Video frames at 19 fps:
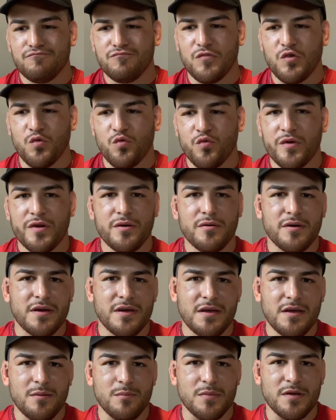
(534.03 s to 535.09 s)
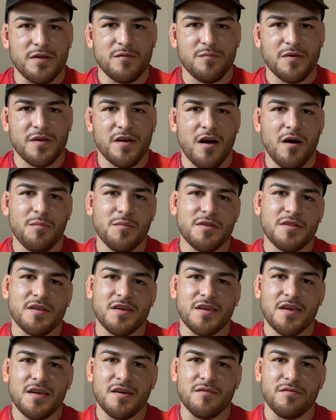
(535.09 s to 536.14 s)
the real him. He's becoming the
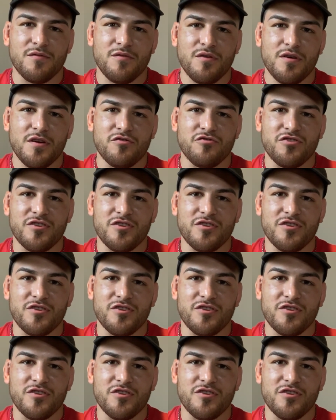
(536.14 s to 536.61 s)
King of Cringe.